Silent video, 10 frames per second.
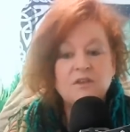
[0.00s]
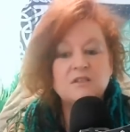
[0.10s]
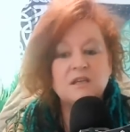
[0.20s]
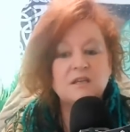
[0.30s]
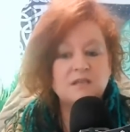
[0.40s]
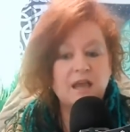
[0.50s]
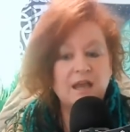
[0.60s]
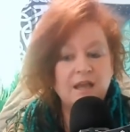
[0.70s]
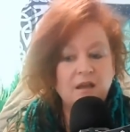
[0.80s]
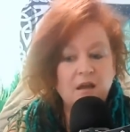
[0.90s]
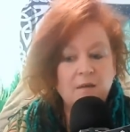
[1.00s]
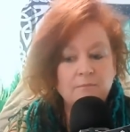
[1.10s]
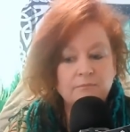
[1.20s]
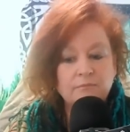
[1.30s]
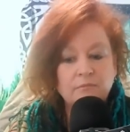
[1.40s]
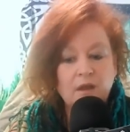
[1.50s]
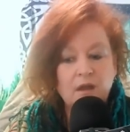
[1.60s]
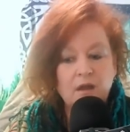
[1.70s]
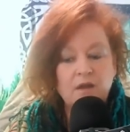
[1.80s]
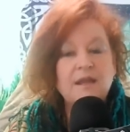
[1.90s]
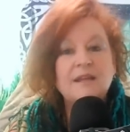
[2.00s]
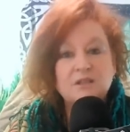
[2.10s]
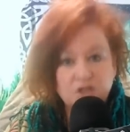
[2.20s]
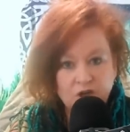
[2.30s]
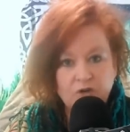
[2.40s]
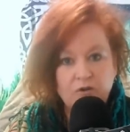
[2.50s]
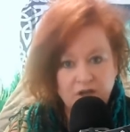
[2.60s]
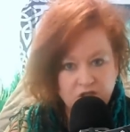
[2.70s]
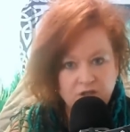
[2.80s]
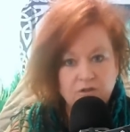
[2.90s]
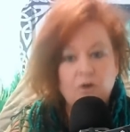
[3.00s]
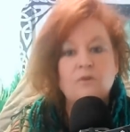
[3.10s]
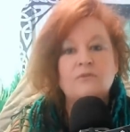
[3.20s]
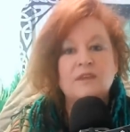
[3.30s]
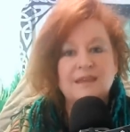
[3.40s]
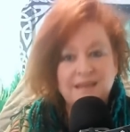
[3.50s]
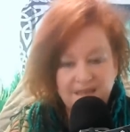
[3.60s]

This is an integration of the